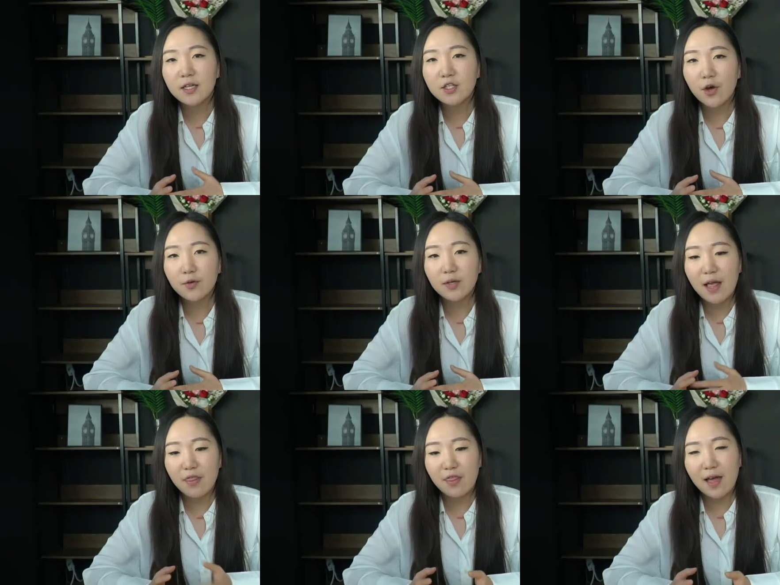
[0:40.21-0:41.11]
Don't
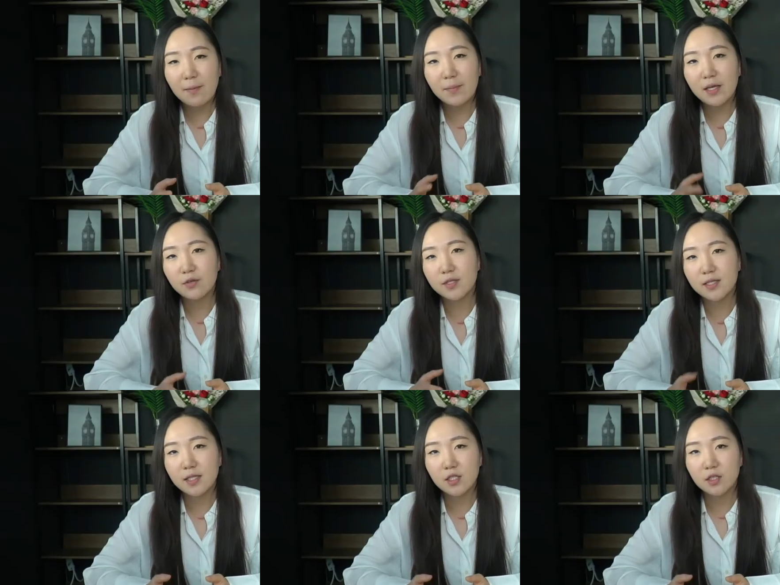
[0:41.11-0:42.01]
let that make your
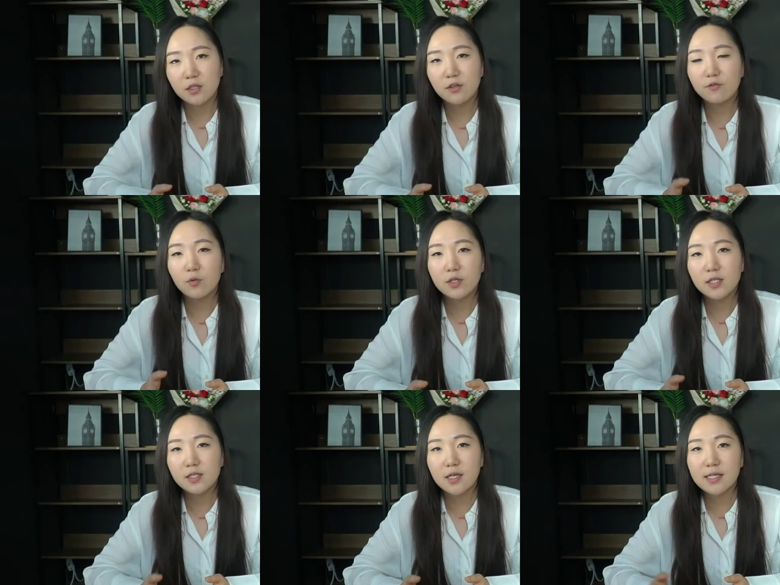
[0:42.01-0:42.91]
decision of what
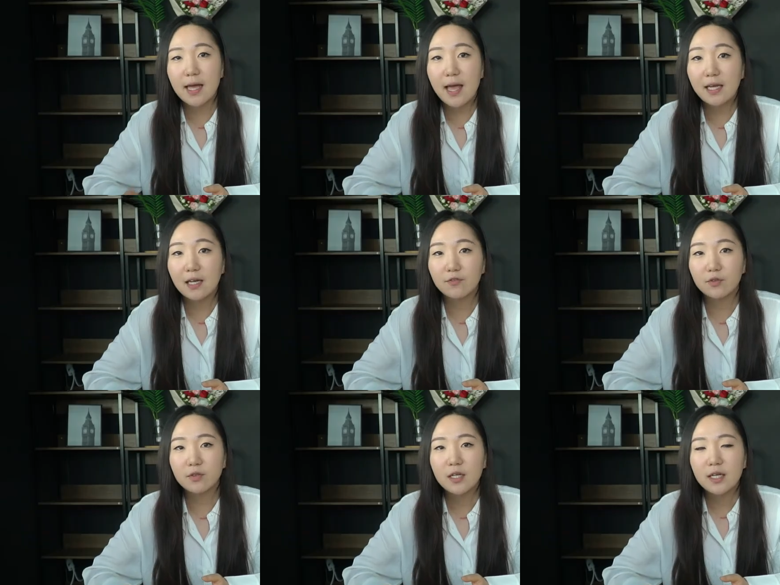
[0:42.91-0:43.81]
to study at A
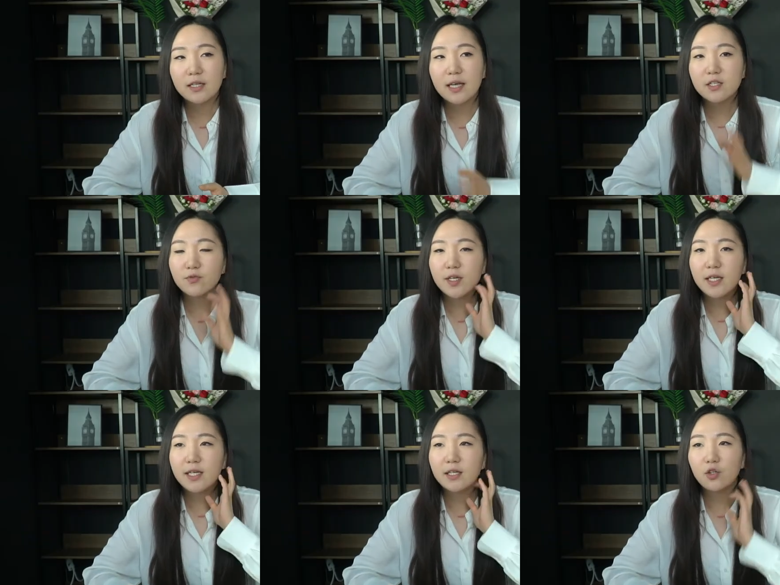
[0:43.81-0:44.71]
level. There's
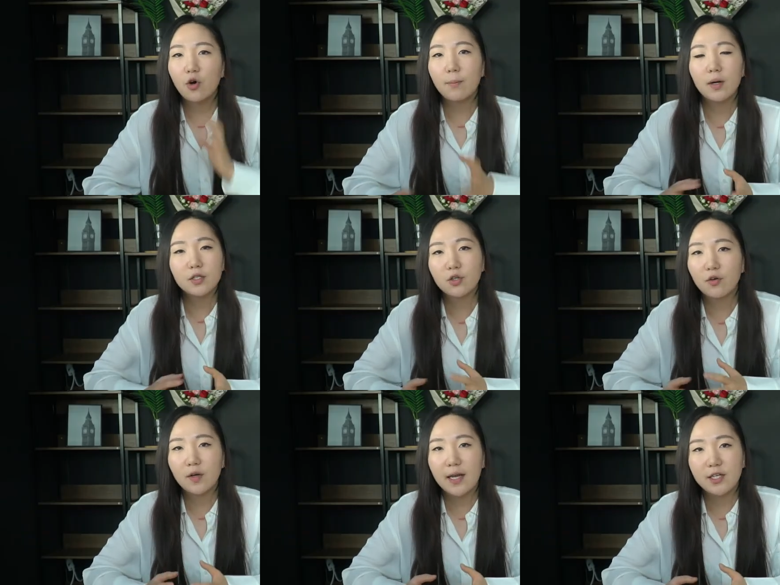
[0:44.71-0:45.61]
really not much
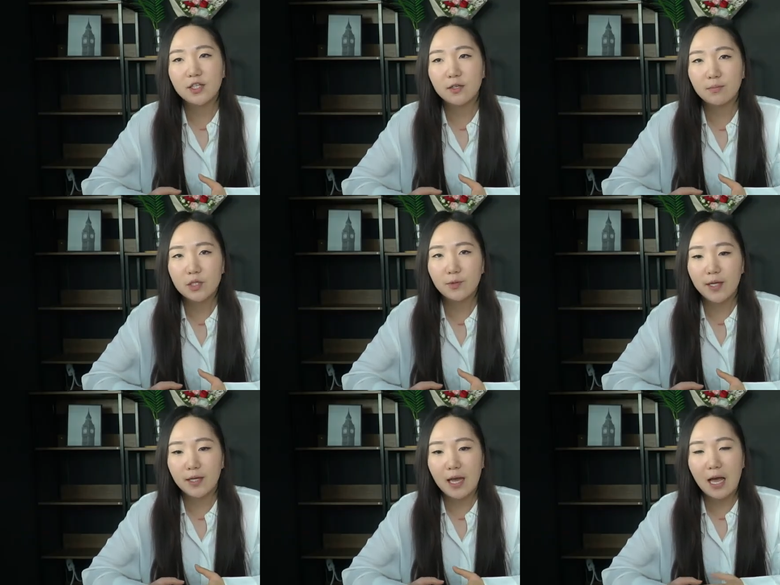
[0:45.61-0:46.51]
correlation
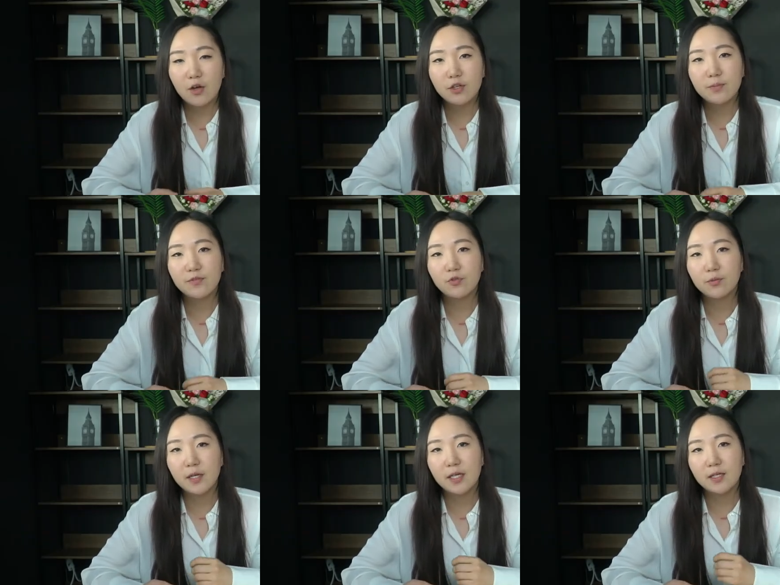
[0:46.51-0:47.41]
between how you
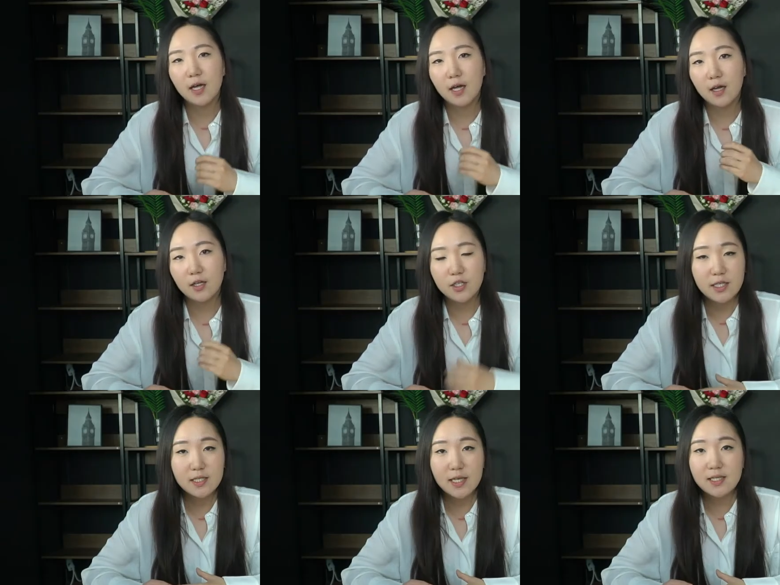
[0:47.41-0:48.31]
perform at
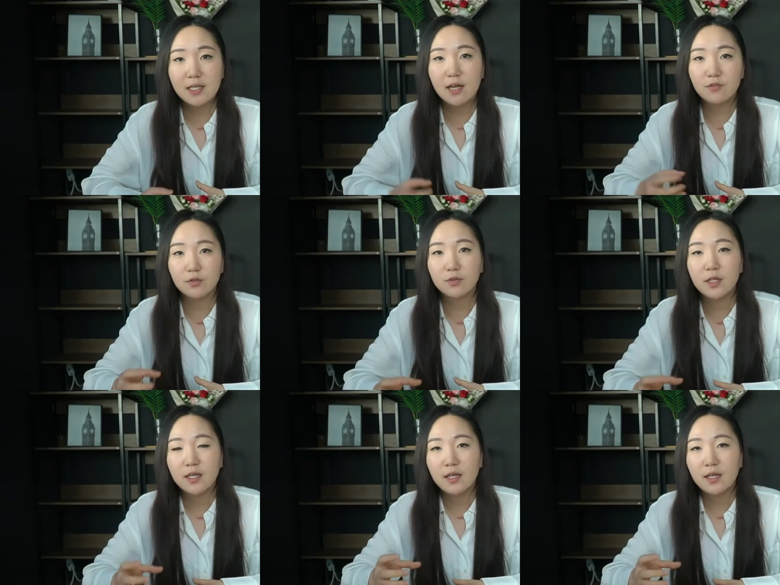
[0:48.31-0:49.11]
GCSE level